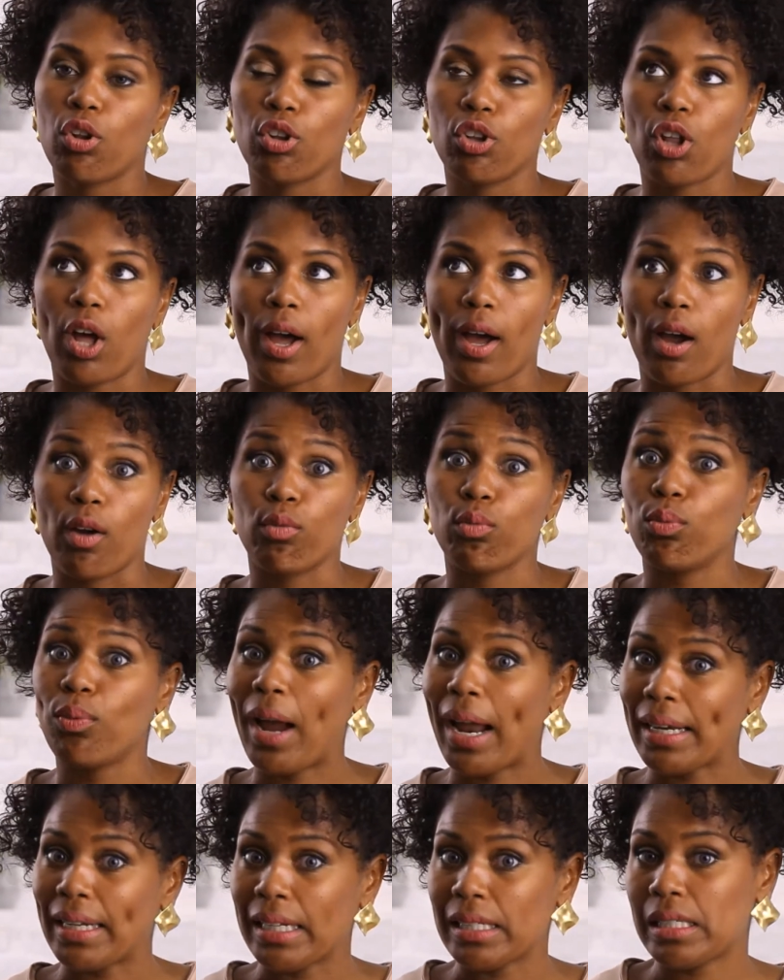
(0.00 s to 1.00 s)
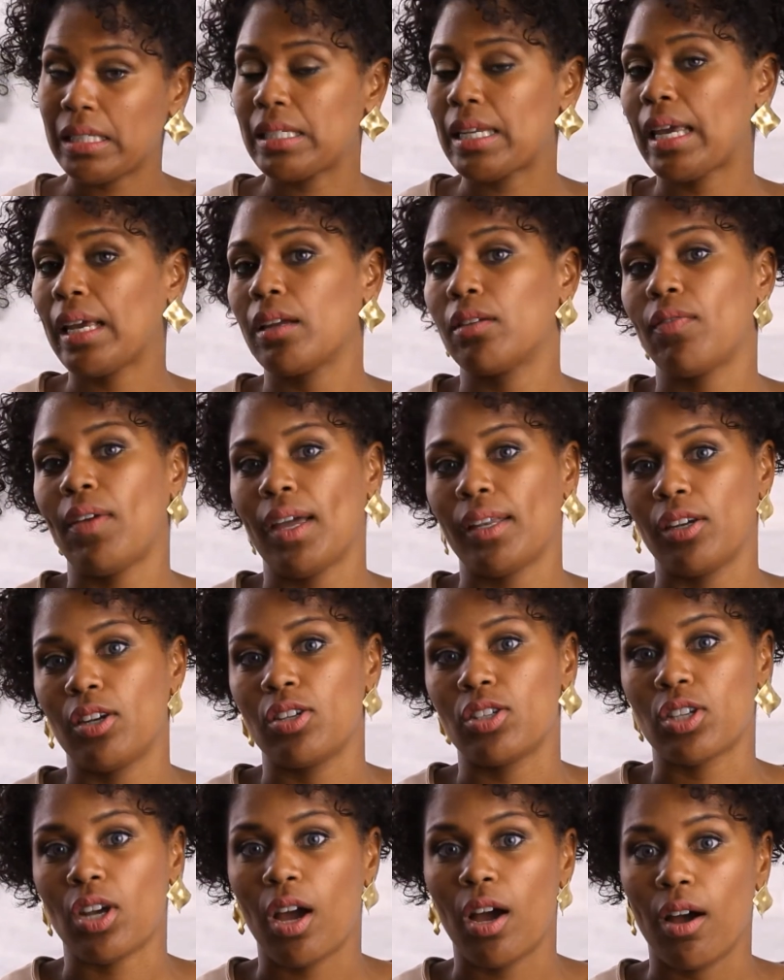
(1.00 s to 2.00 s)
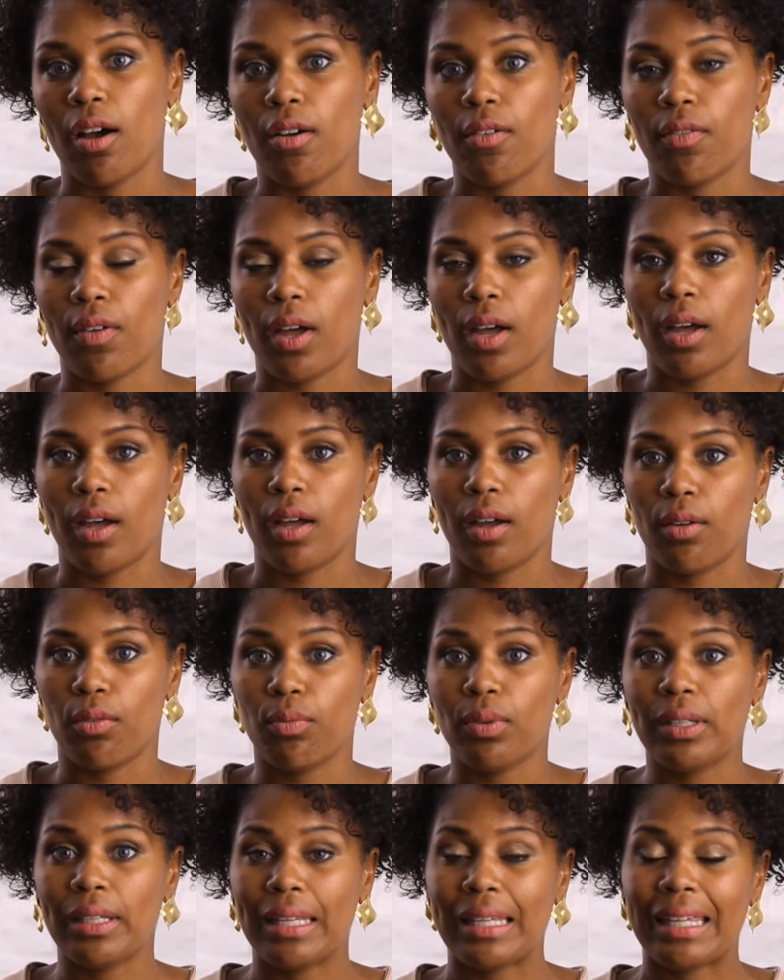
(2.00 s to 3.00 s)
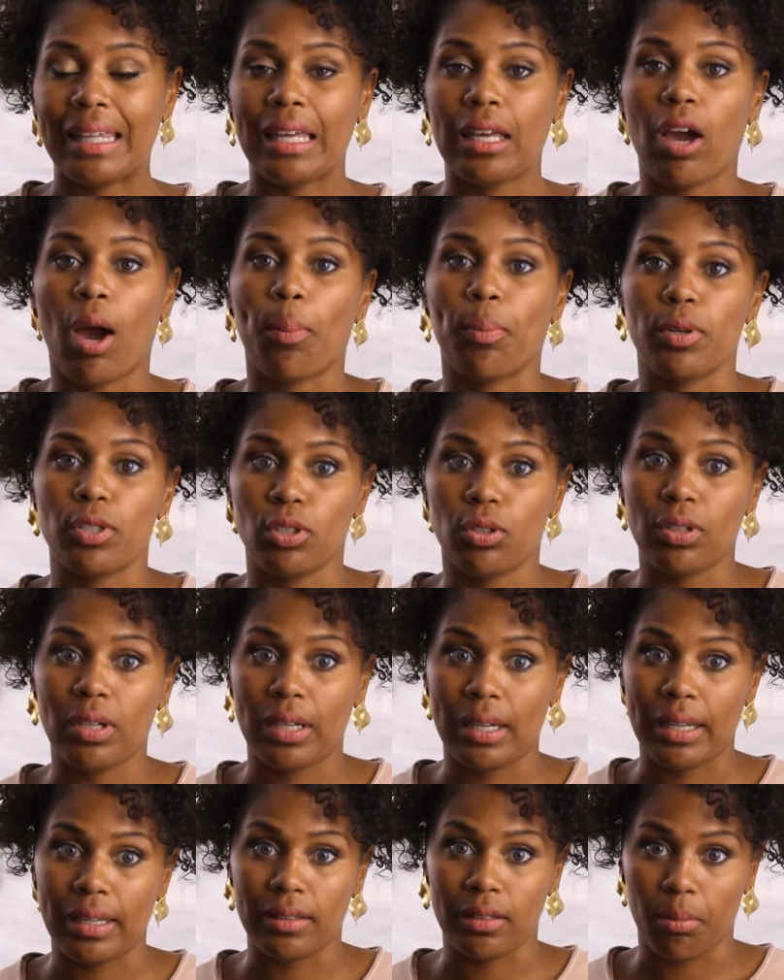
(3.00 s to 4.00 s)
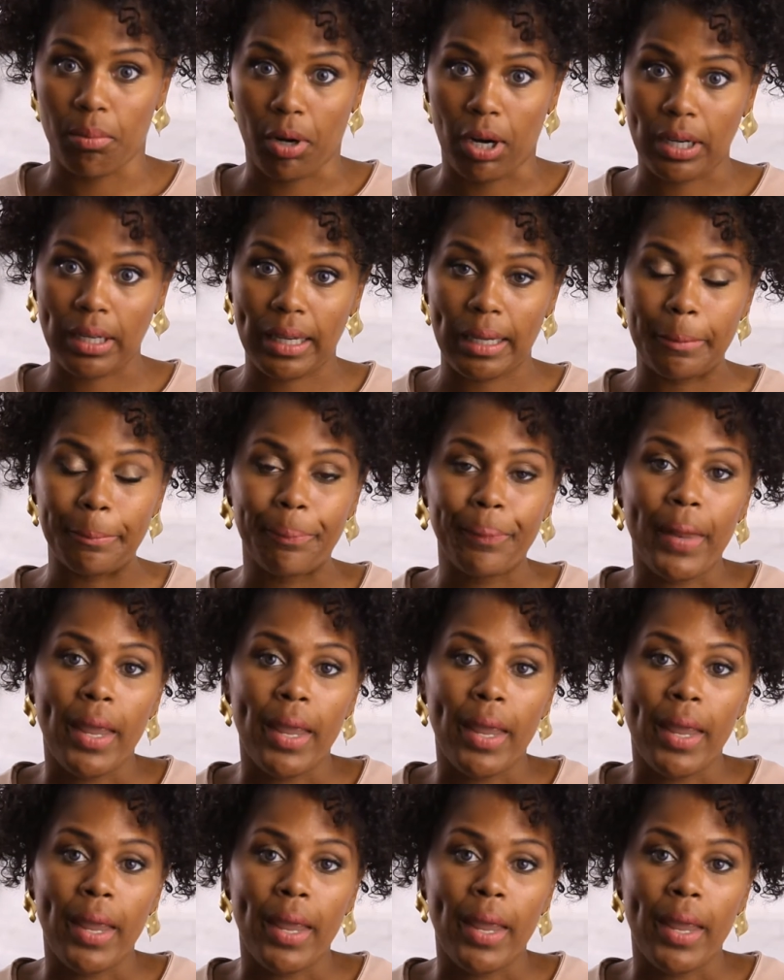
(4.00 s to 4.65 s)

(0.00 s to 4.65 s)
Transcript: ready to take advantage of a really key opportunity in the market.